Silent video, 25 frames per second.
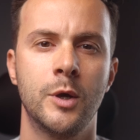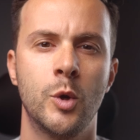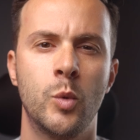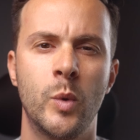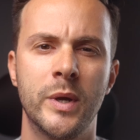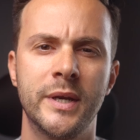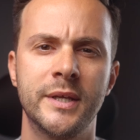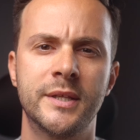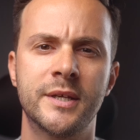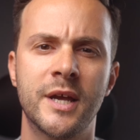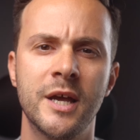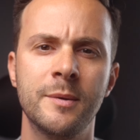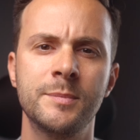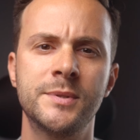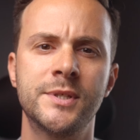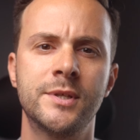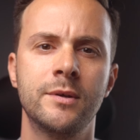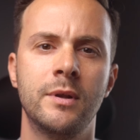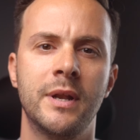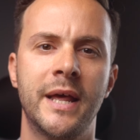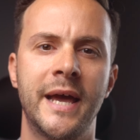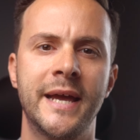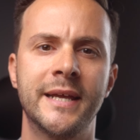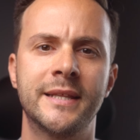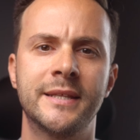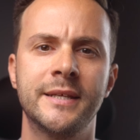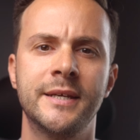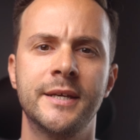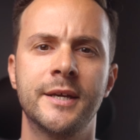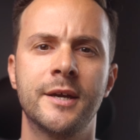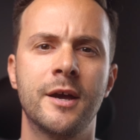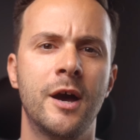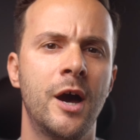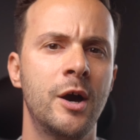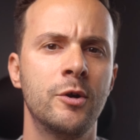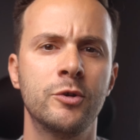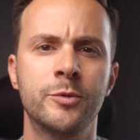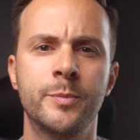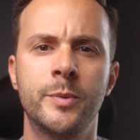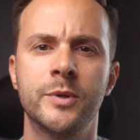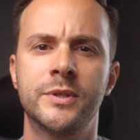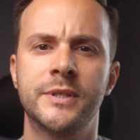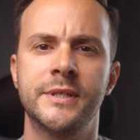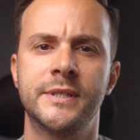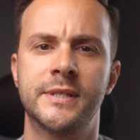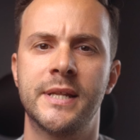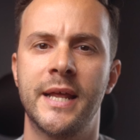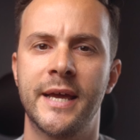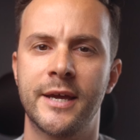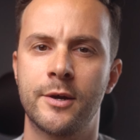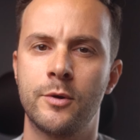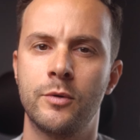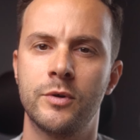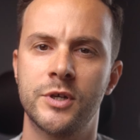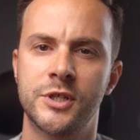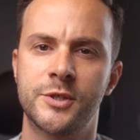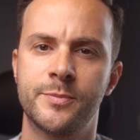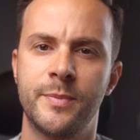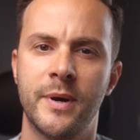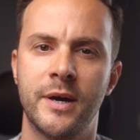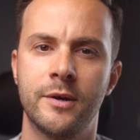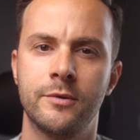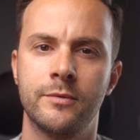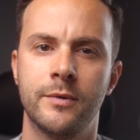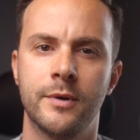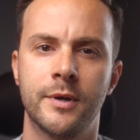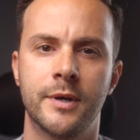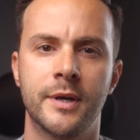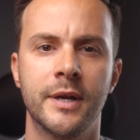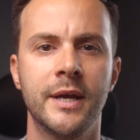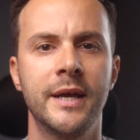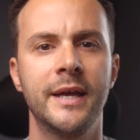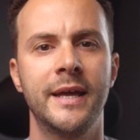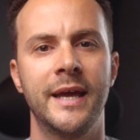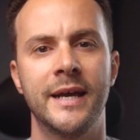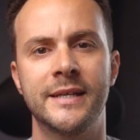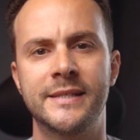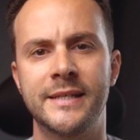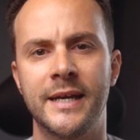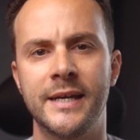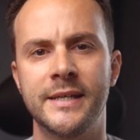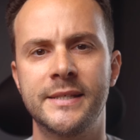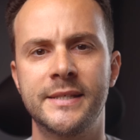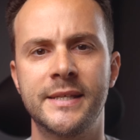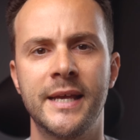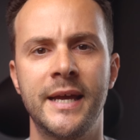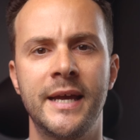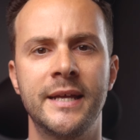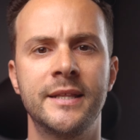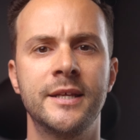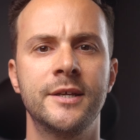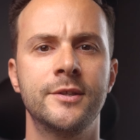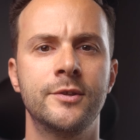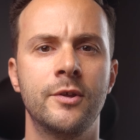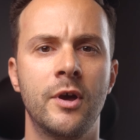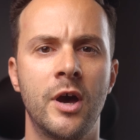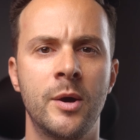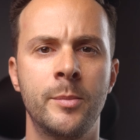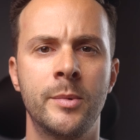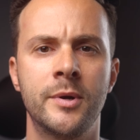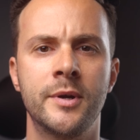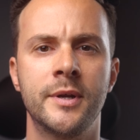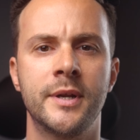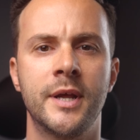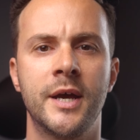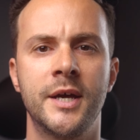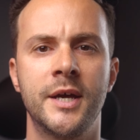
When it comes to lighting, output is like horsepower. As I said, the Amaran